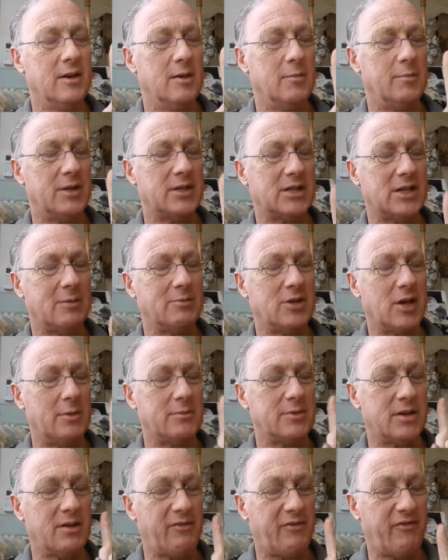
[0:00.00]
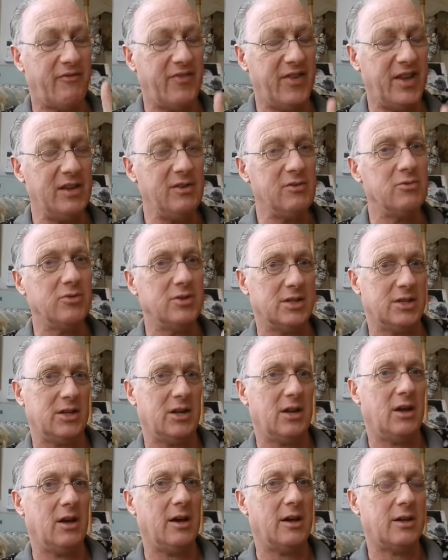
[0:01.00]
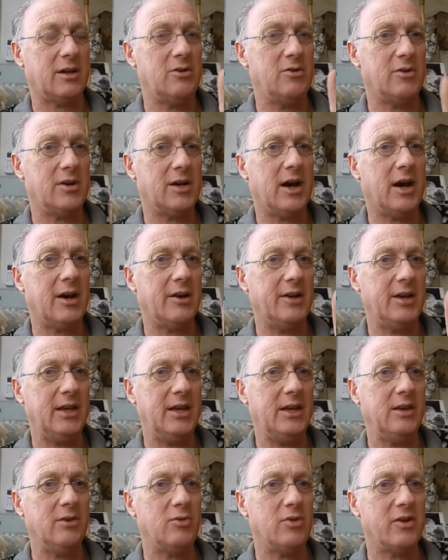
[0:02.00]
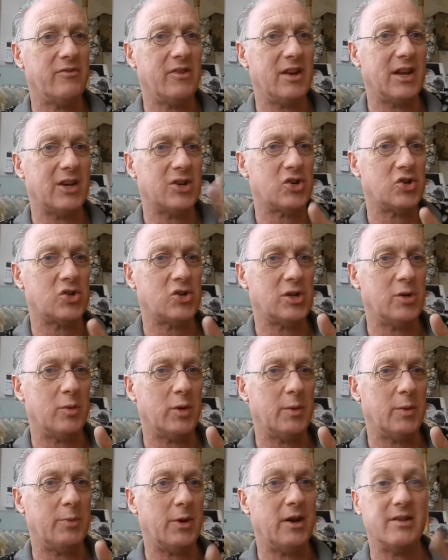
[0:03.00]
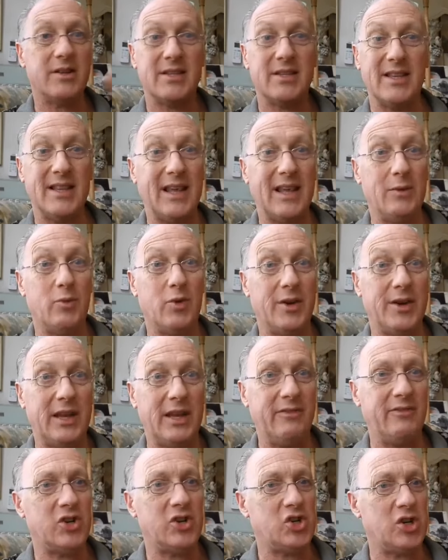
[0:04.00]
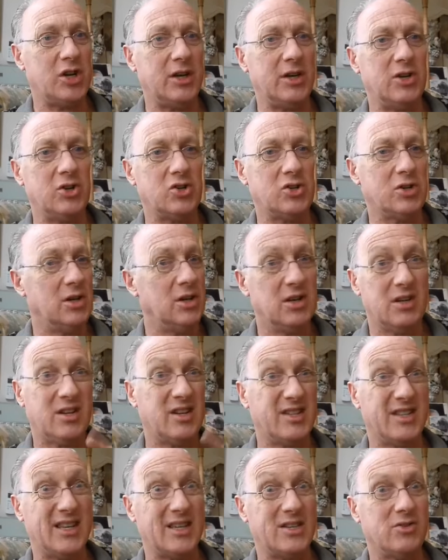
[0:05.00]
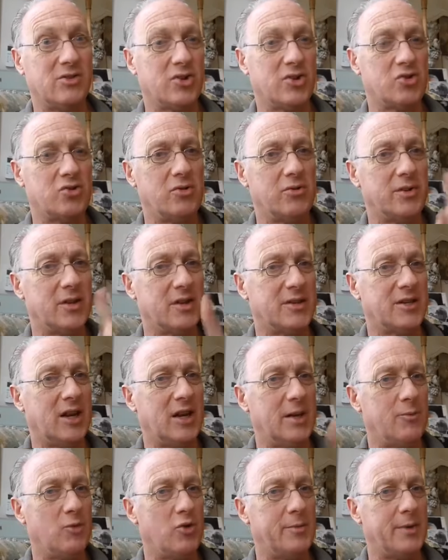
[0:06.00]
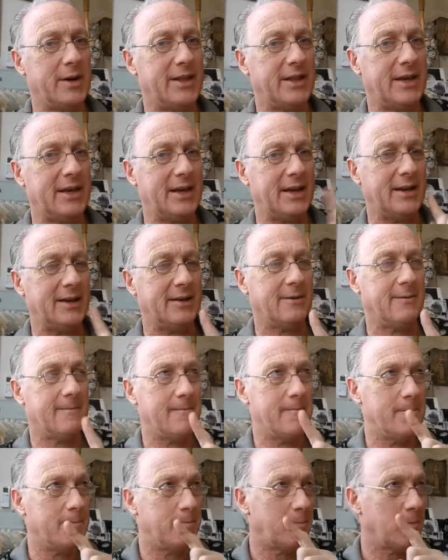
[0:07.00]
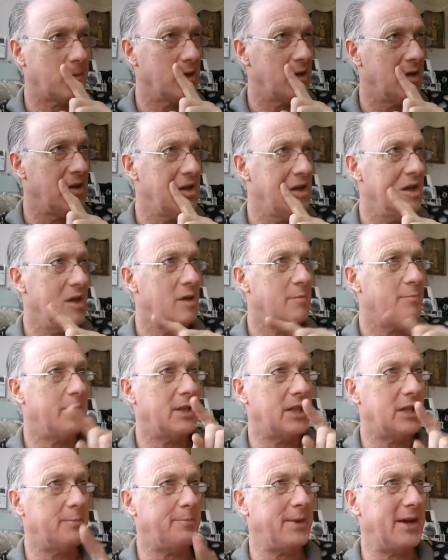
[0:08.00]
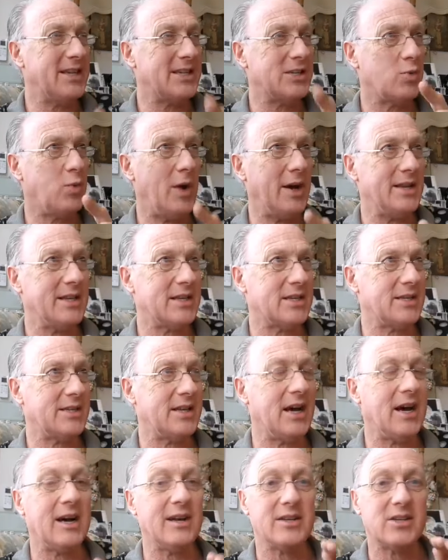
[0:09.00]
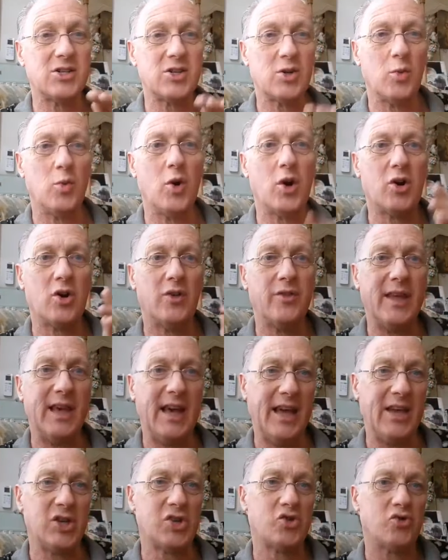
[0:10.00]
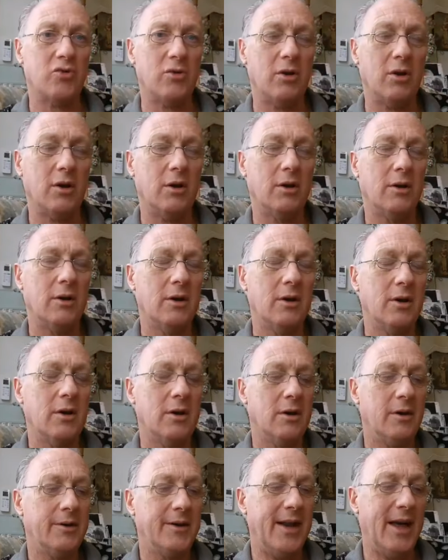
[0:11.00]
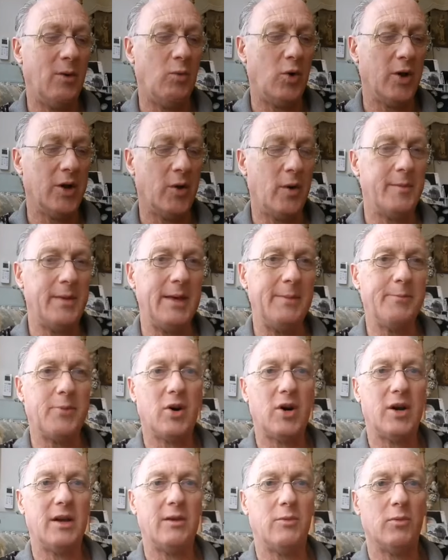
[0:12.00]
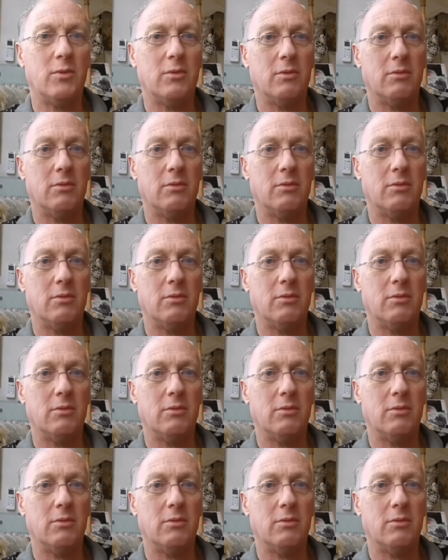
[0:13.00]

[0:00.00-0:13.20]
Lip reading: But sometimes it feels like you can't heal your relationship with your parents and they will never change, because that's not true, and I'll tell you more about that later. But the best way to start is to work on the astral. Now, what do I mean by,